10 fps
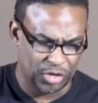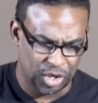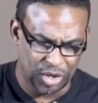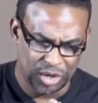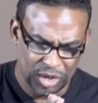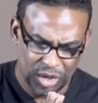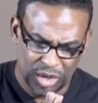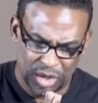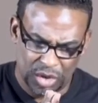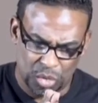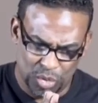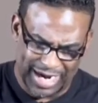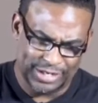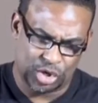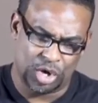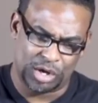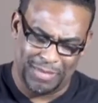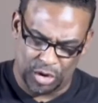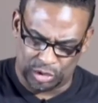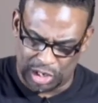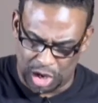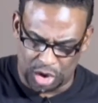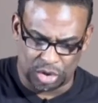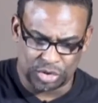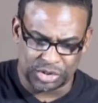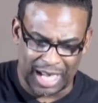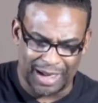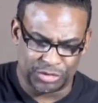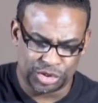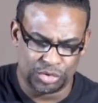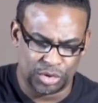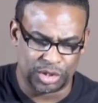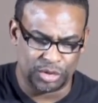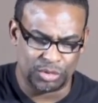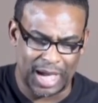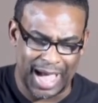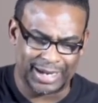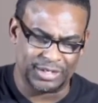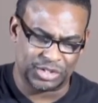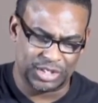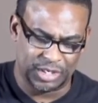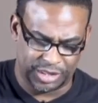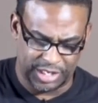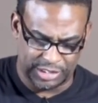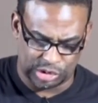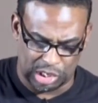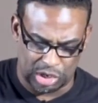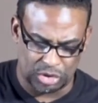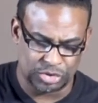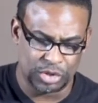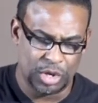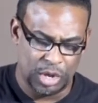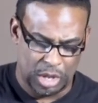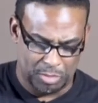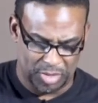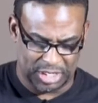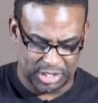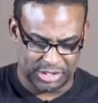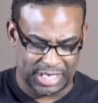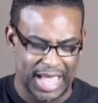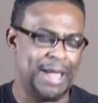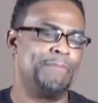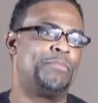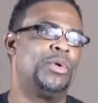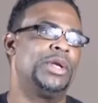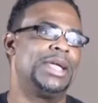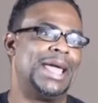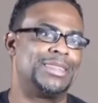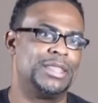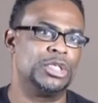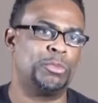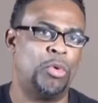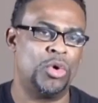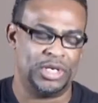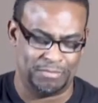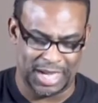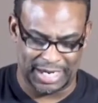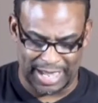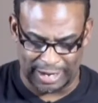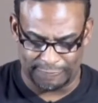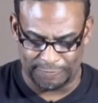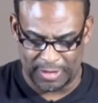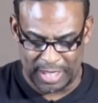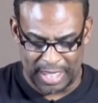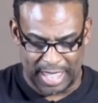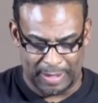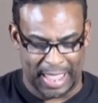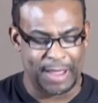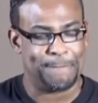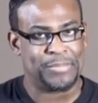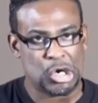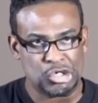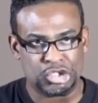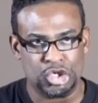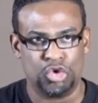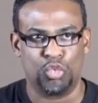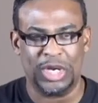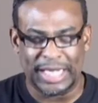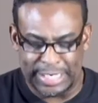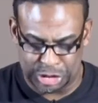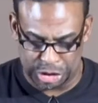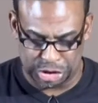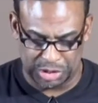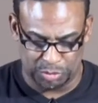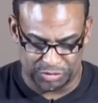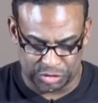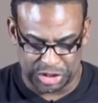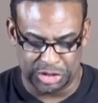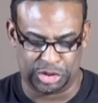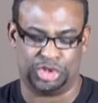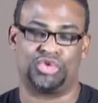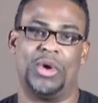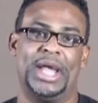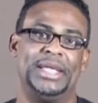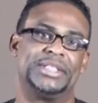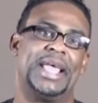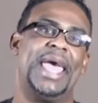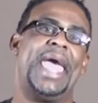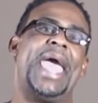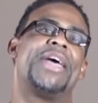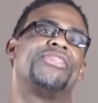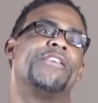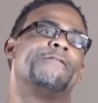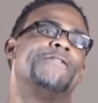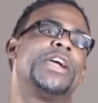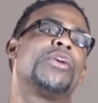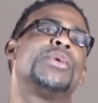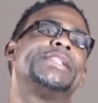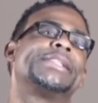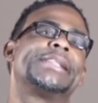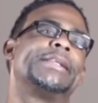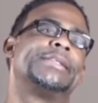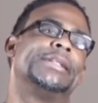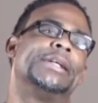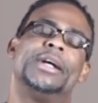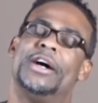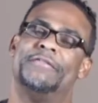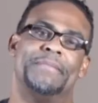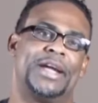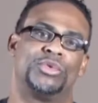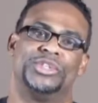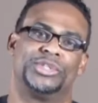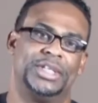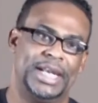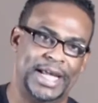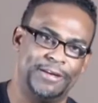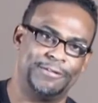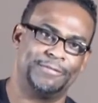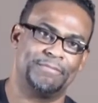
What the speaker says: all, when I talk about loss, I'm showing you I consider things loss because I'm putting at this point in my life a personal relationship with Jesus Christ at the very center of my Christian life.